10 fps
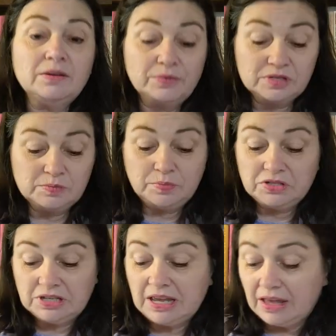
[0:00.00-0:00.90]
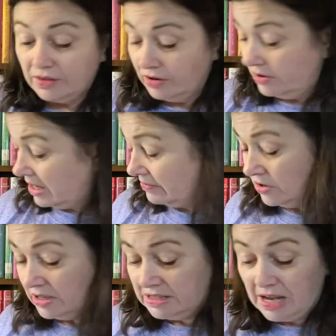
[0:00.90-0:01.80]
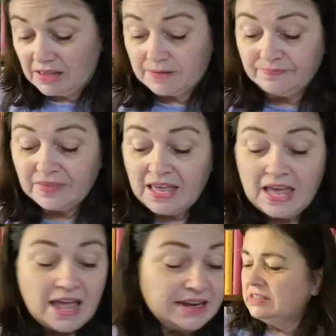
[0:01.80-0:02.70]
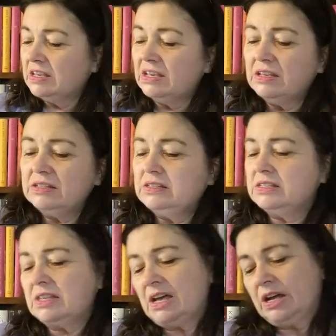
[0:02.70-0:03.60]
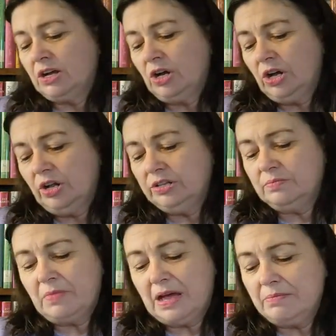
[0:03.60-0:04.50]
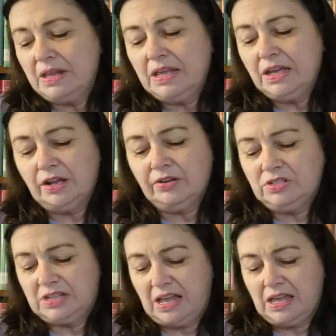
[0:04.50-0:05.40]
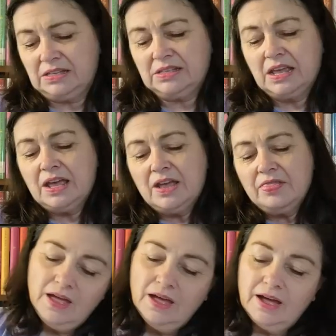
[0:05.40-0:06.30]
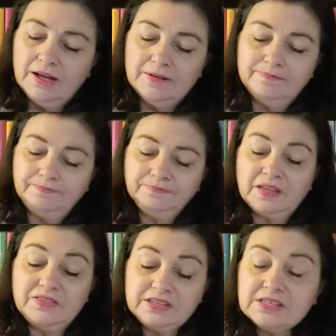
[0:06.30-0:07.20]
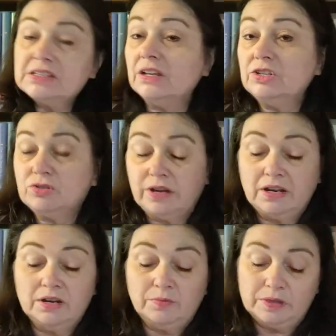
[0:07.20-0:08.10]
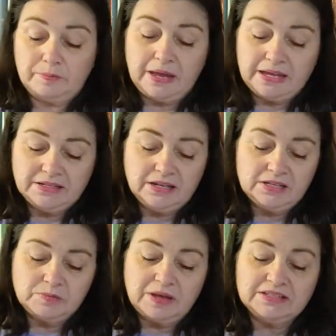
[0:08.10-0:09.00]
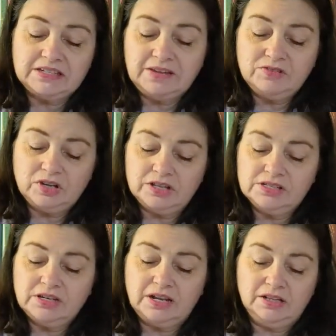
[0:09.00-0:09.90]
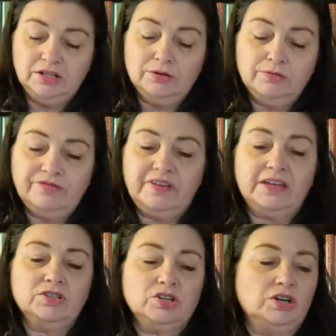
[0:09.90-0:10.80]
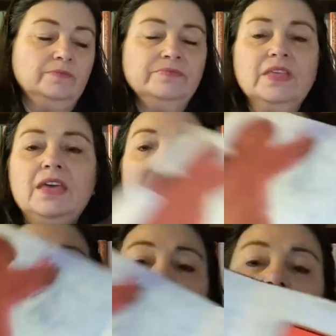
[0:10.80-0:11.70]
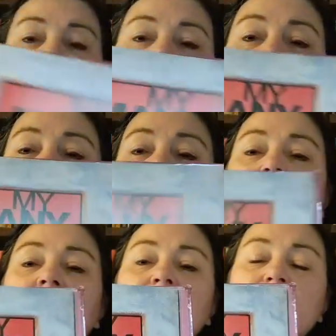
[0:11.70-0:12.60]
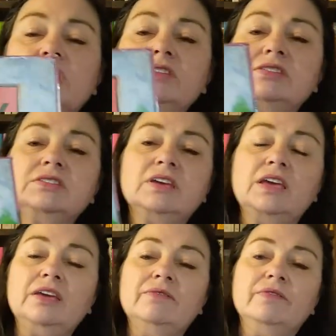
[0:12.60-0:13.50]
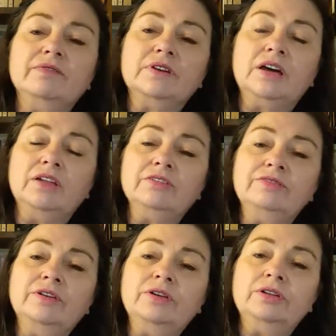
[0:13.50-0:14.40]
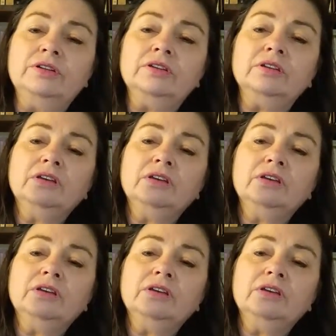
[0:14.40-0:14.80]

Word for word: it was put together after his death. This is called My Many Colored Days. This is illustrated with paintings by Steve Johnson and Lou Fancher, and it is just a colorful